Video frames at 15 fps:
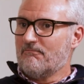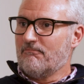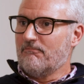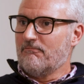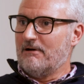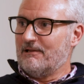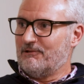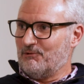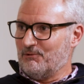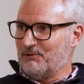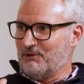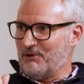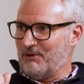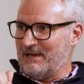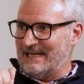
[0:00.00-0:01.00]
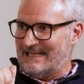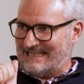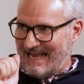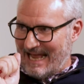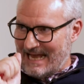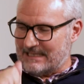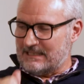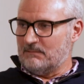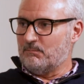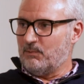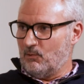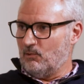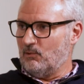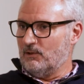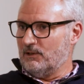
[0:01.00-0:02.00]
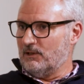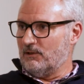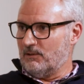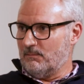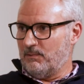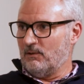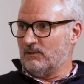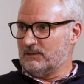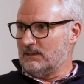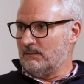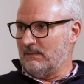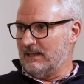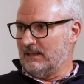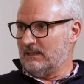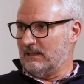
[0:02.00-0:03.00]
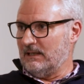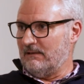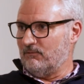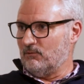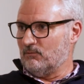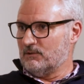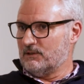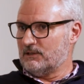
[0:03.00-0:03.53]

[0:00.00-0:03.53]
whether or not it's as important at the policymaker level.